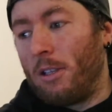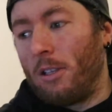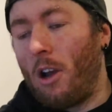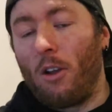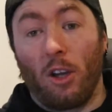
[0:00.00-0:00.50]

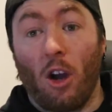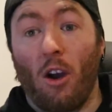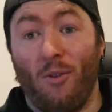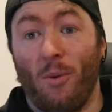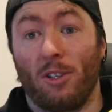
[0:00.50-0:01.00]
and only
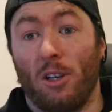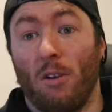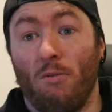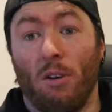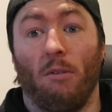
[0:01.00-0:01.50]
going for ones that I
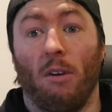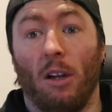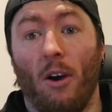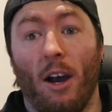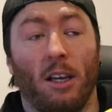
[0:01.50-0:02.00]
really
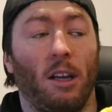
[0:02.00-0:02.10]
like.